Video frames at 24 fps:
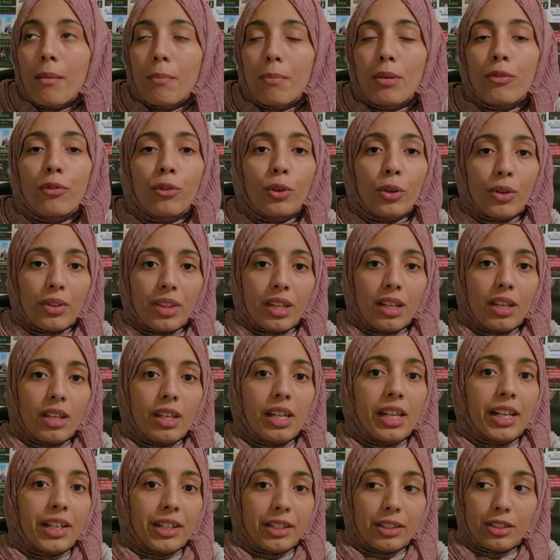before the
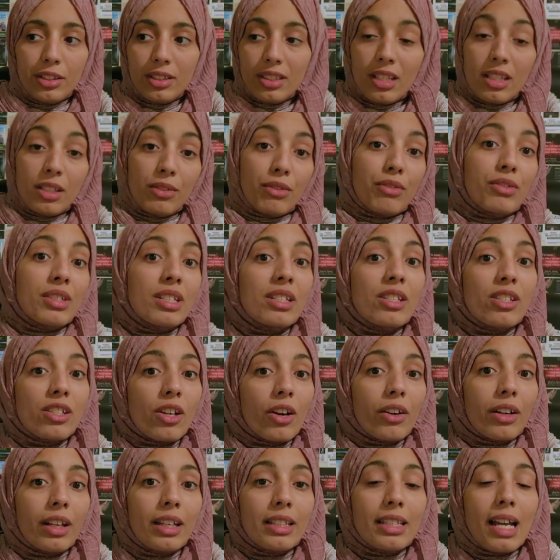year 2015
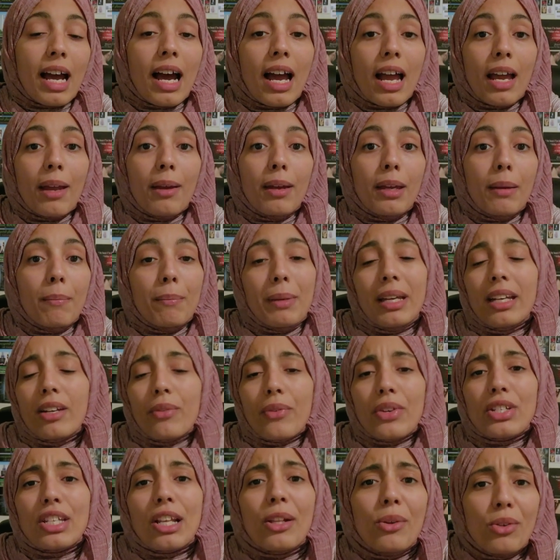started, I made a
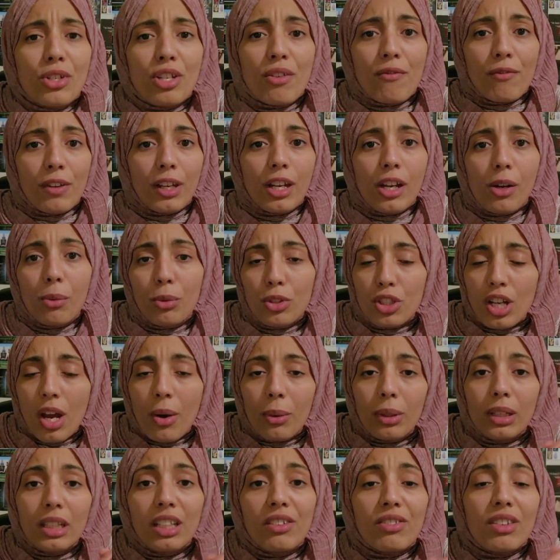resolution video, which I
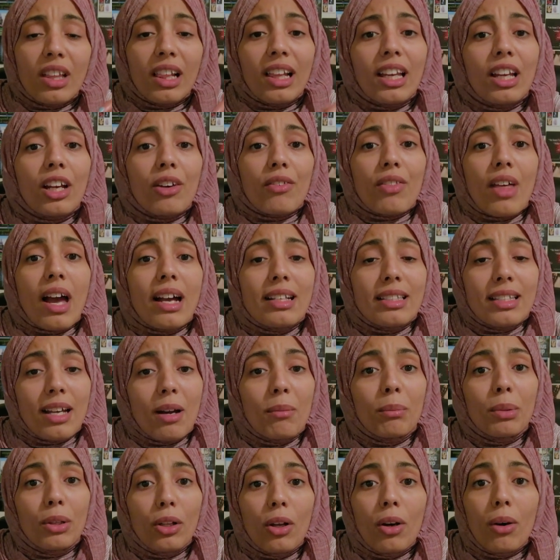will leave the link of that
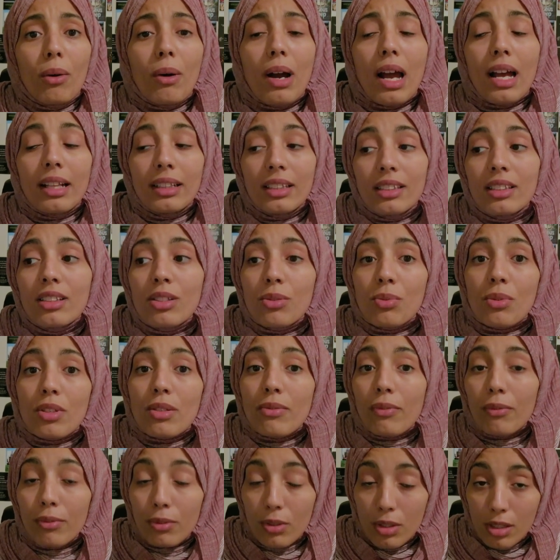down below. And in this res
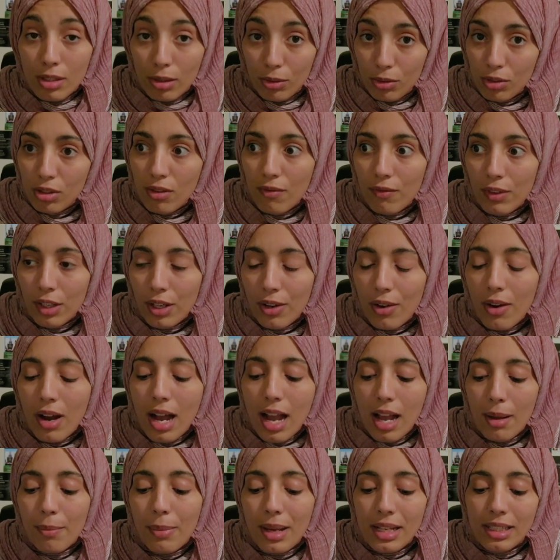resolution video,
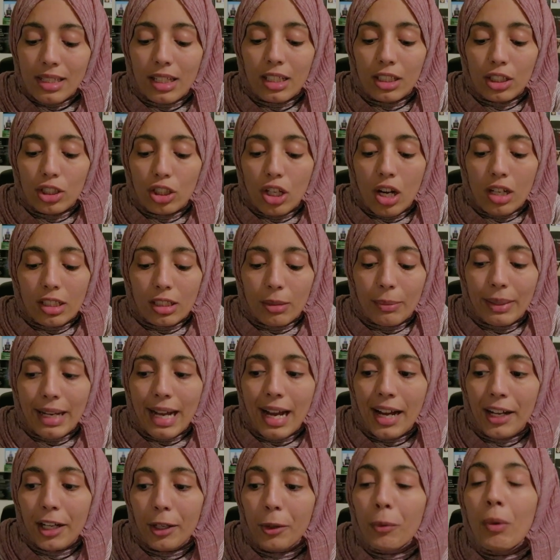I basically talked about
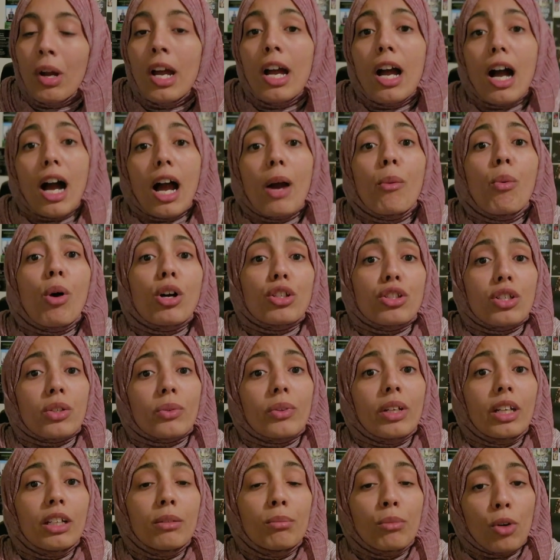how I want to
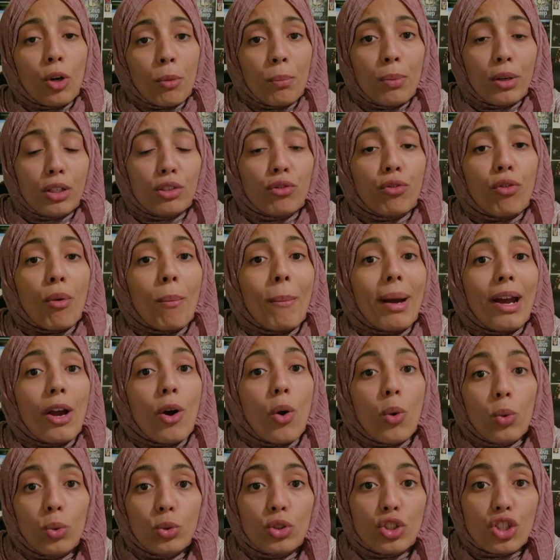read more books from
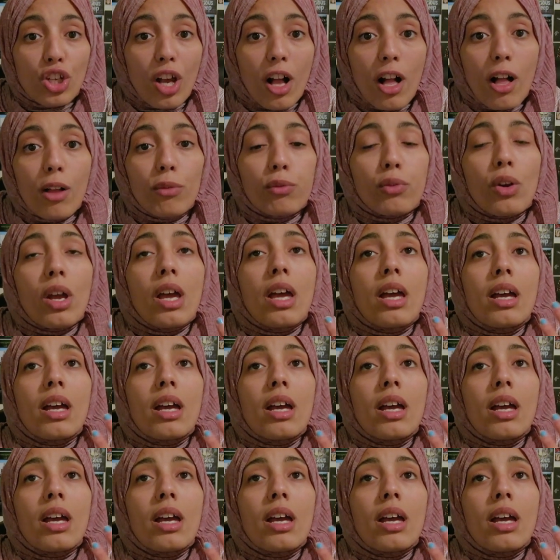my own shelf,